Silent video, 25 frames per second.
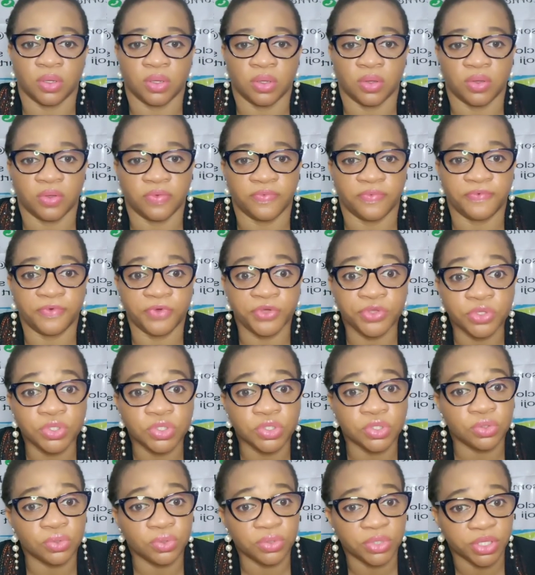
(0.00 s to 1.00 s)
For you
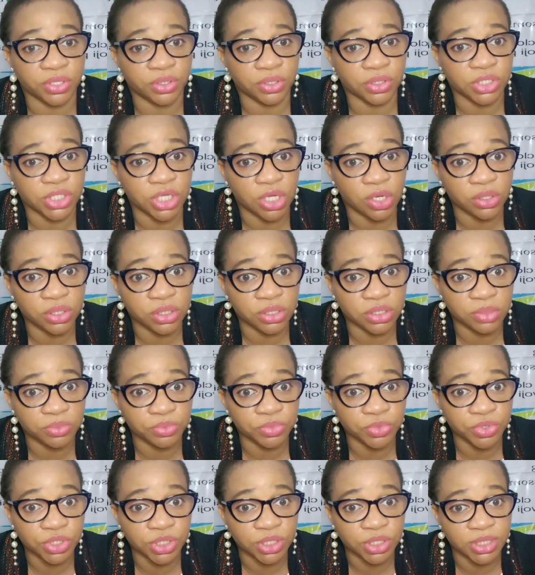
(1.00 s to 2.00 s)
to know that your child is
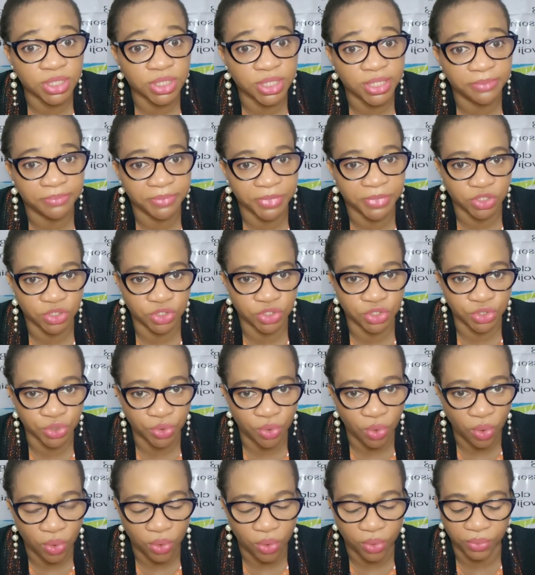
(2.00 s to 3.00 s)
emotionally
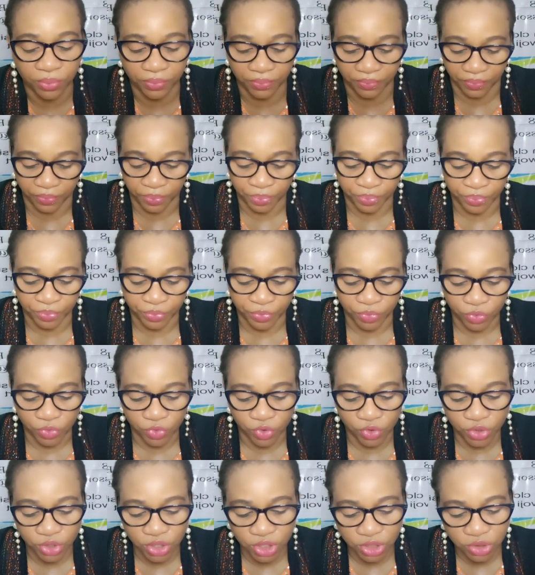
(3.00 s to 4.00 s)
mature,
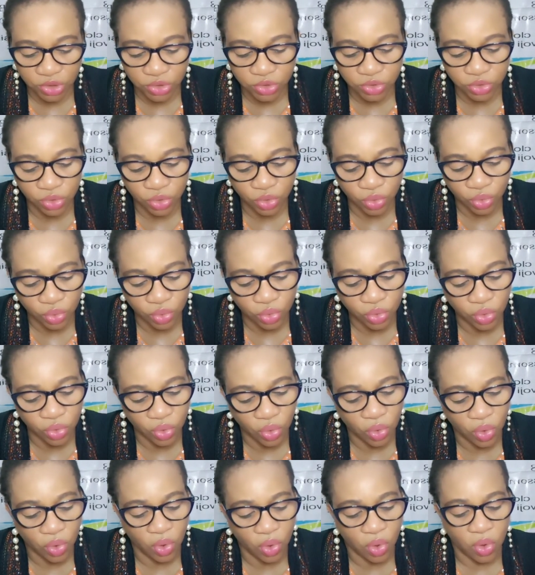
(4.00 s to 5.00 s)
you need to know
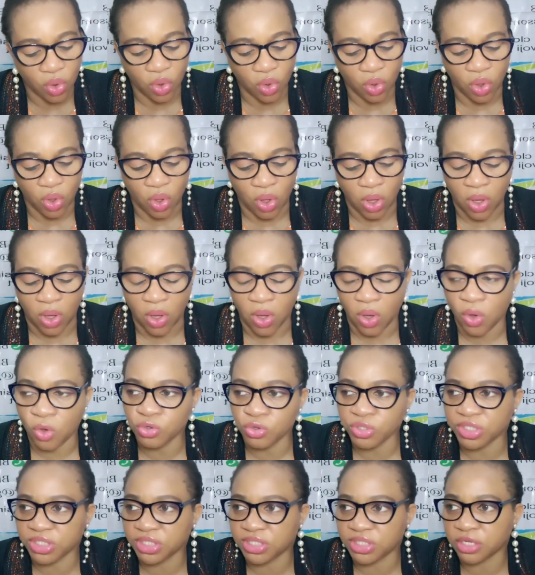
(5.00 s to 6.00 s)
or
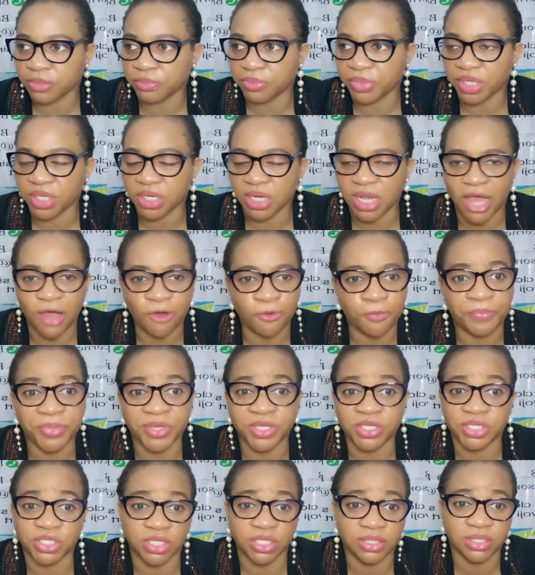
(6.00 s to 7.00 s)
determine how
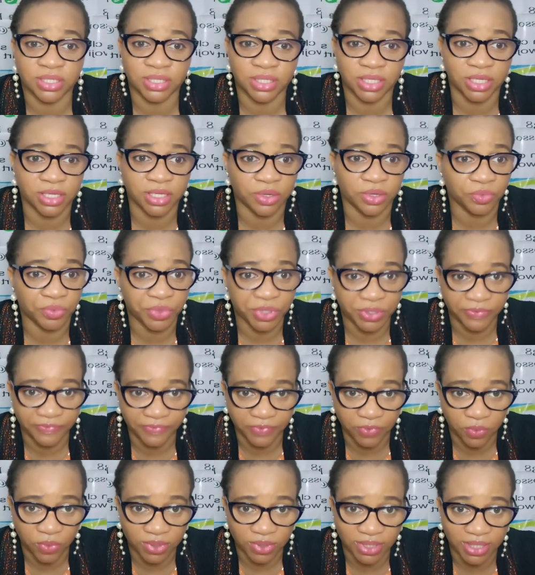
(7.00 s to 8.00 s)
patiently they can wait for
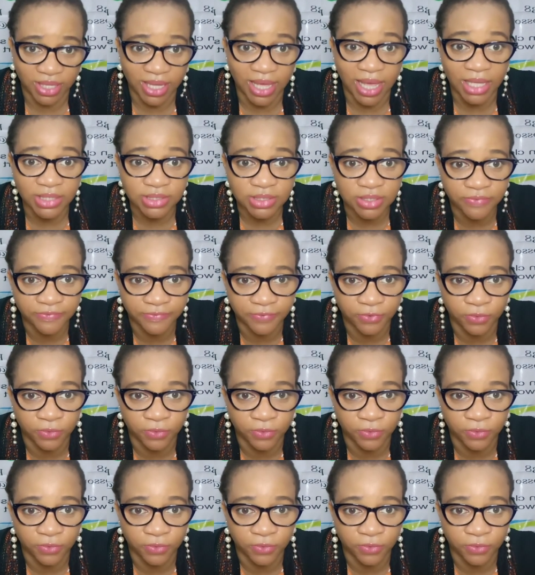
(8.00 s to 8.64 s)
what they ask for.